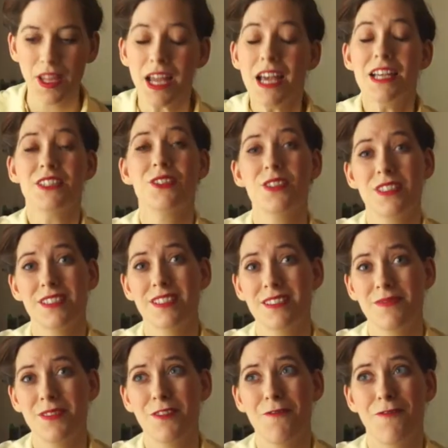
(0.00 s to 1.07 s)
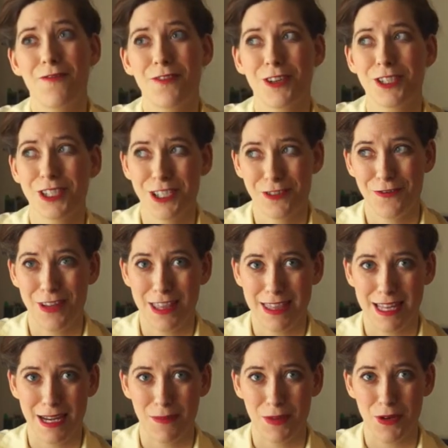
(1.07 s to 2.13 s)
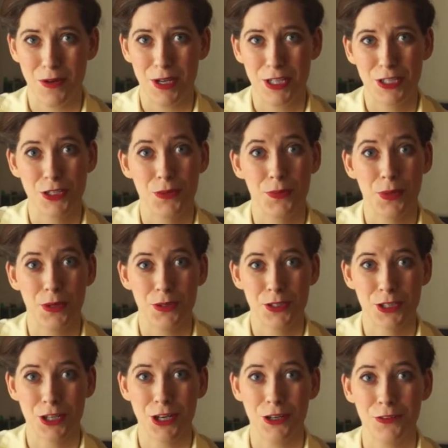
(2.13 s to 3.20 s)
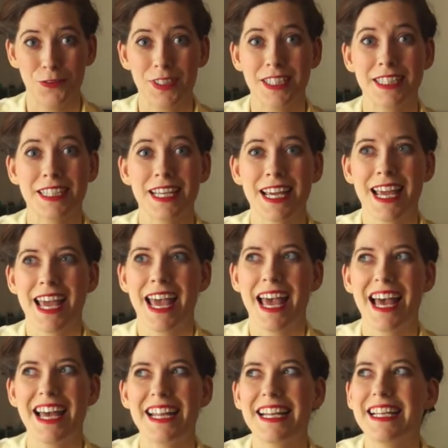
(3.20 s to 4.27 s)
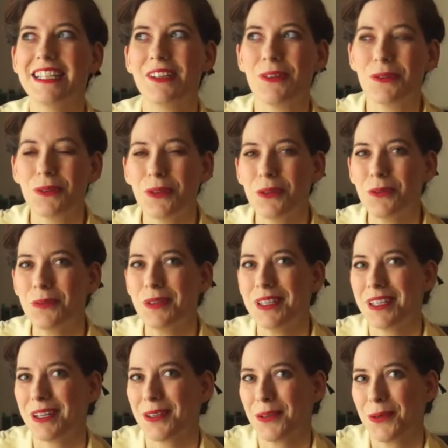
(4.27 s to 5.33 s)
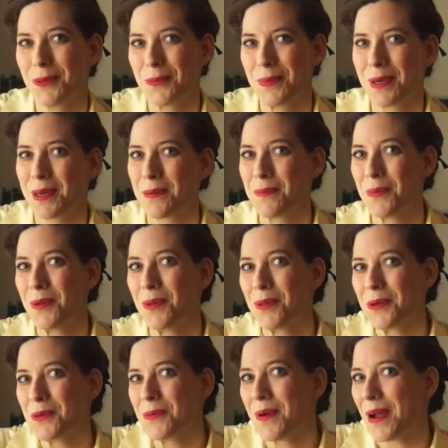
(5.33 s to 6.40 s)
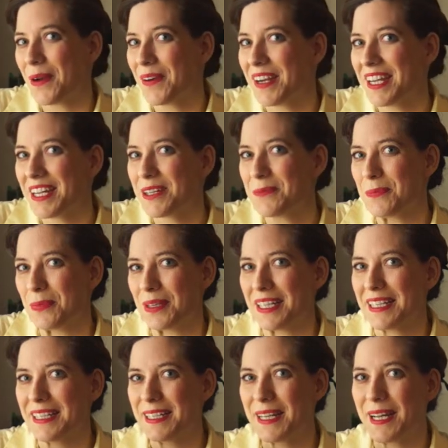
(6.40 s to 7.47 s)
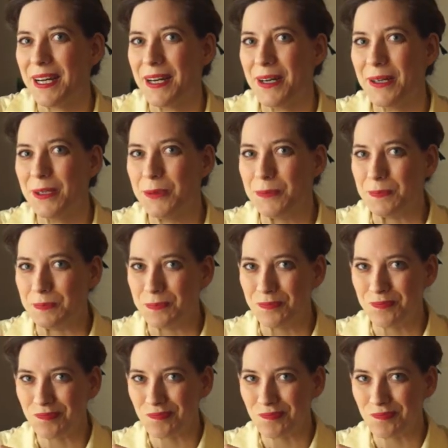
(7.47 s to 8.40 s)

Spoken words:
So this is the first event that I'm going to post-COVID, and I don't know what other people are wearing, but I'm